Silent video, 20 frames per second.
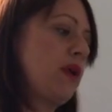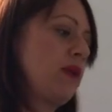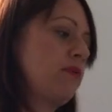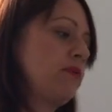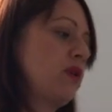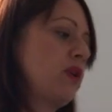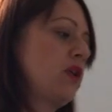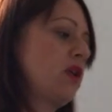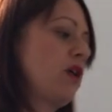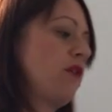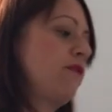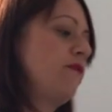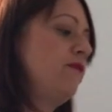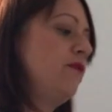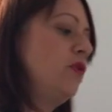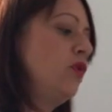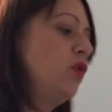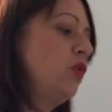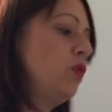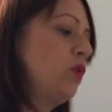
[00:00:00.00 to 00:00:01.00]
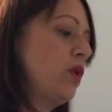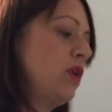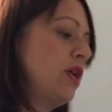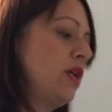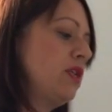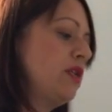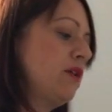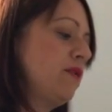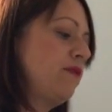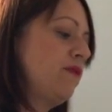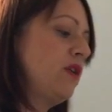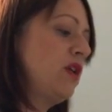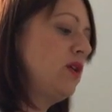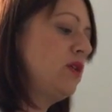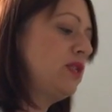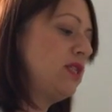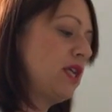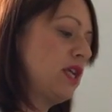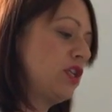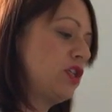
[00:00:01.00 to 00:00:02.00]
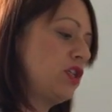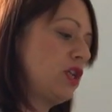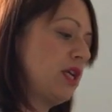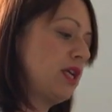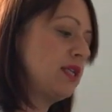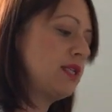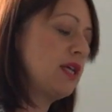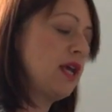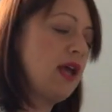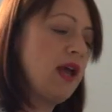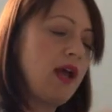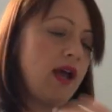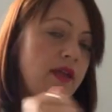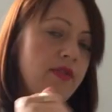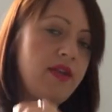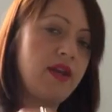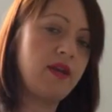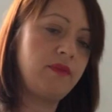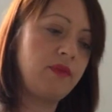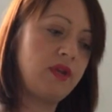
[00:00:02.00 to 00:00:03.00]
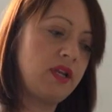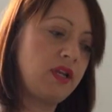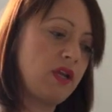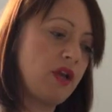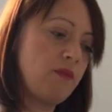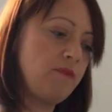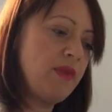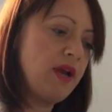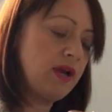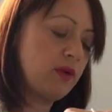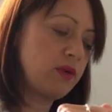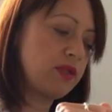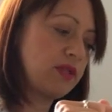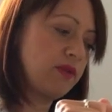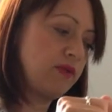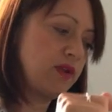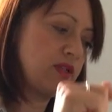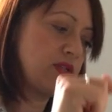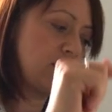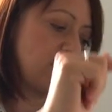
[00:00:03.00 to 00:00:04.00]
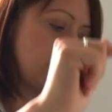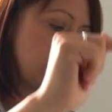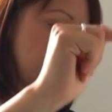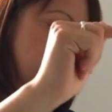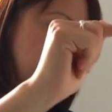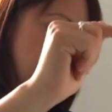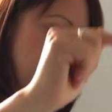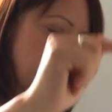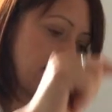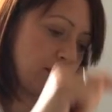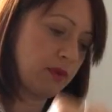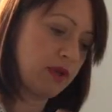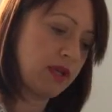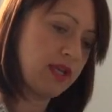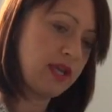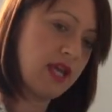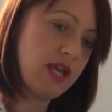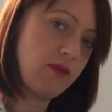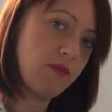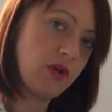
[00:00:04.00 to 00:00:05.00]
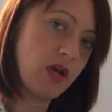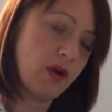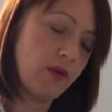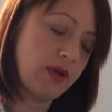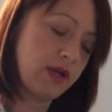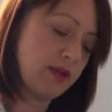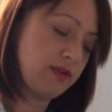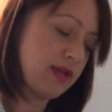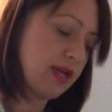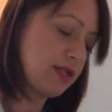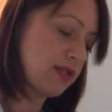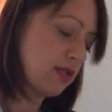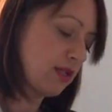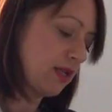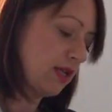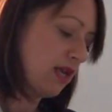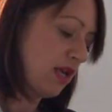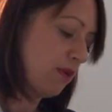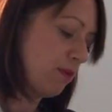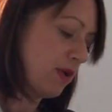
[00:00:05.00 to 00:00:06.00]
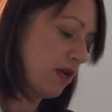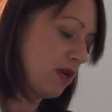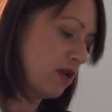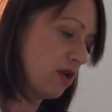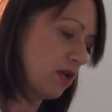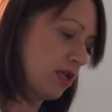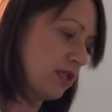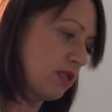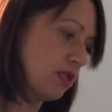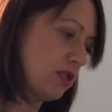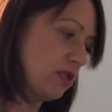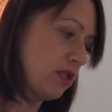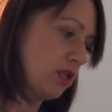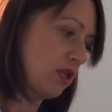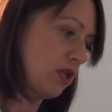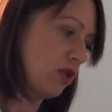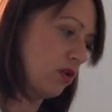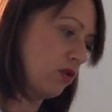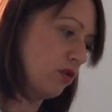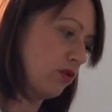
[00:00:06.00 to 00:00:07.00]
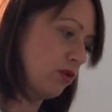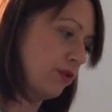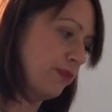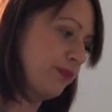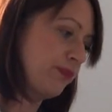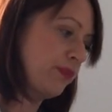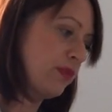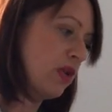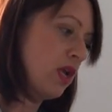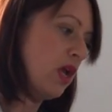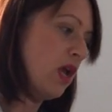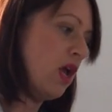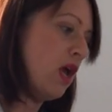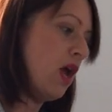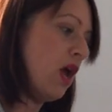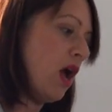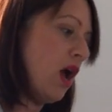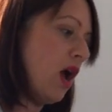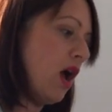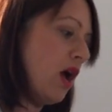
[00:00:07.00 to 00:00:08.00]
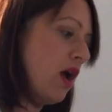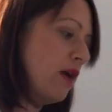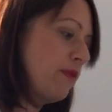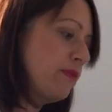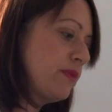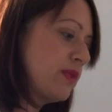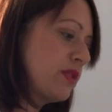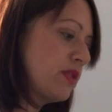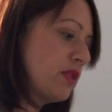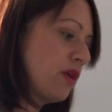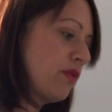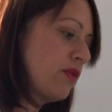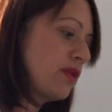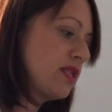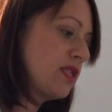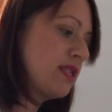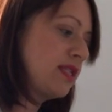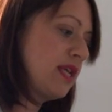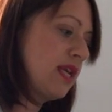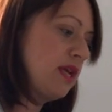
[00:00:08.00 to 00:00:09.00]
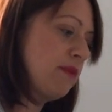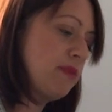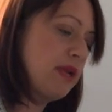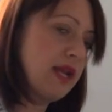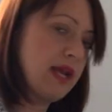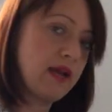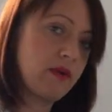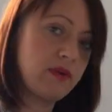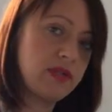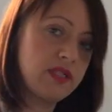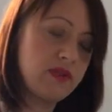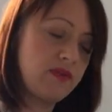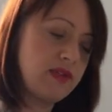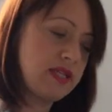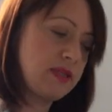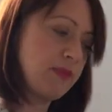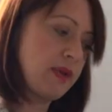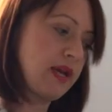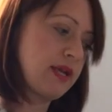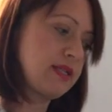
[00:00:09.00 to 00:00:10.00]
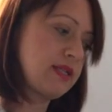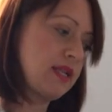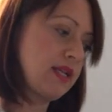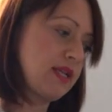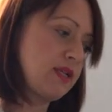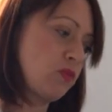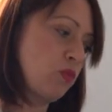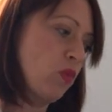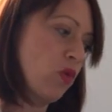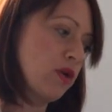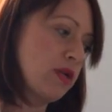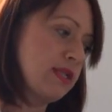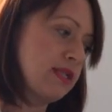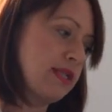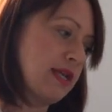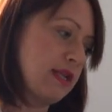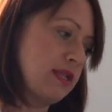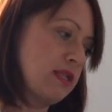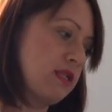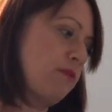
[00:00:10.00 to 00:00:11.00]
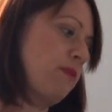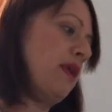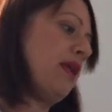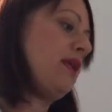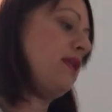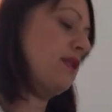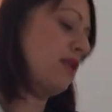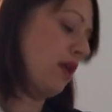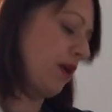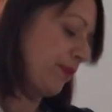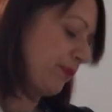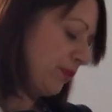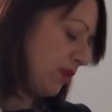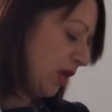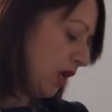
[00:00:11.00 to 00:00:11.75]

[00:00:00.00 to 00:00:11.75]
and I'm going to go forward a few stitches, and then I'm going to go backwards a few stitches, and then I'm going to keep going, and that's going to keep it nice and secure. So the seam allowance for this pattern is 1 centimetre.